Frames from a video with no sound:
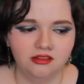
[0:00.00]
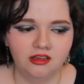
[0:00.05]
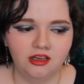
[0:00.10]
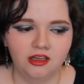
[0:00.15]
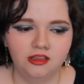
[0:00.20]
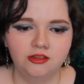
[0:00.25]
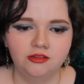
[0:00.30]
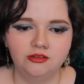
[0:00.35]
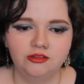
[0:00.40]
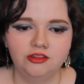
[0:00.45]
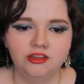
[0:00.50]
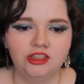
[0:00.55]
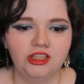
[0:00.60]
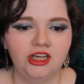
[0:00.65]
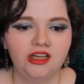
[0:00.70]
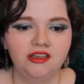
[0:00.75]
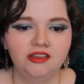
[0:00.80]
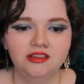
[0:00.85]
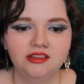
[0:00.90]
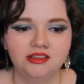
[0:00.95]
a
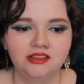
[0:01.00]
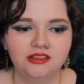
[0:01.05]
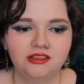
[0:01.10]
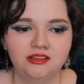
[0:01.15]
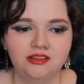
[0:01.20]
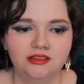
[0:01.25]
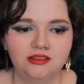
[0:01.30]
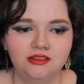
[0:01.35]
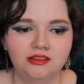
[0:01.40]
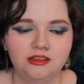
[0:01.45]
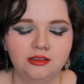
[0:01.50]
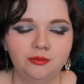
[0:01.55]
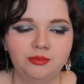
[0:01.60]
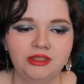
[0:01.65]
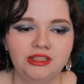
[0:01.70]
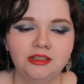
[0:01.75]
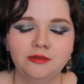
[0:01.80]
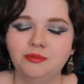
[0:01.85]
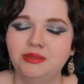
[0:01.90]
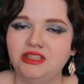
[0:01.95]
chance to
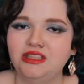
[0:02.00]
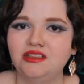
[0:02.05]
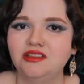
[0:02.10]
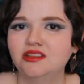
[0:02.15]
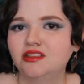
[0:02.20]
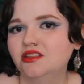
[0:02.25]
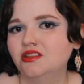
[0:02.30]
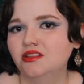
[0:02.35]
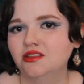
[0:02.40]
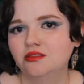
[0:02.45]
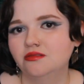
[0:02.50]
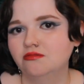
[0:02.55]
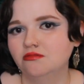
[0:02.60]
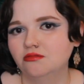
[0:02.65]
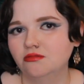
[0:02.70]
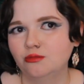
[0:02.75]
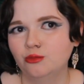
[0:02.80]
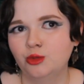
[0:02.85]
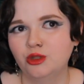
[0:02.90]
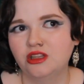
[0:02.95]
be at peace
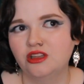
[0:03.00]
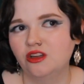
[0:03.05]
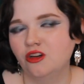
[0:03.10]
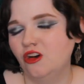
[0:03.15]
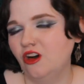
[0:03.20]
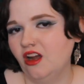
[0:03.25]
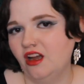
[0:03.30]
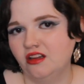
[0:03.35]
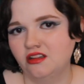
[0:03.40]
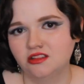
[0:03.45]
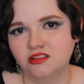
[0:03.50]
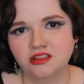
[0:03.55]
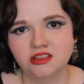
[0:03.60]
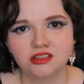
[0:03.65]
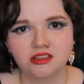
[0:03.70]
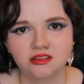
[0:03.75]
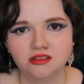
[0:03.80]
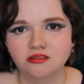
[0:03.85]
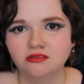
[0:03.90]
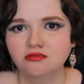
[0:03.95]
with their
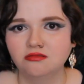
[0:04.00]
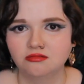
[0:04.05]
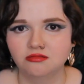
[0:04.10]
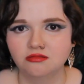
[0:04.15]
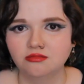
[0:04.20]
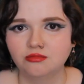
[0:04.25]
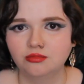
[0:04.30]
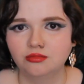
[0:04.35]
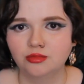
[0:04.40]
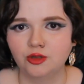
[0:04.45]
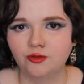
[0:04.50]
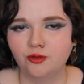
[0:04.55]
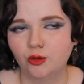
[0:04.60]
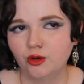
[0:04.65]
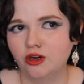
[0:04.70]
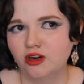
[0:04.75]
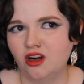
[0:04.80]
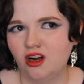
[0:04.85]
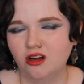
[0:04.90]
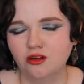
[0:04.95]
end
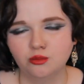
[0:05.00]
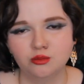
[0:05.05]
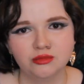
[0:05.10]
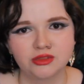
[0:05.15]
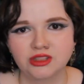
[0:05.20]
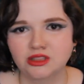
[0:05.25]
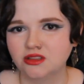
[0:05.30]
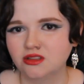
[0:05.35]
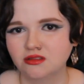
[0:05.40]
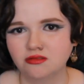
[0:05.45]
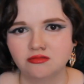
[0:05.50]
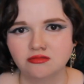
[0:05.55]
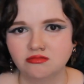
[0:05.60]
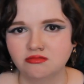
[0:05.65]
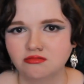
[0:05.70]
before it comes.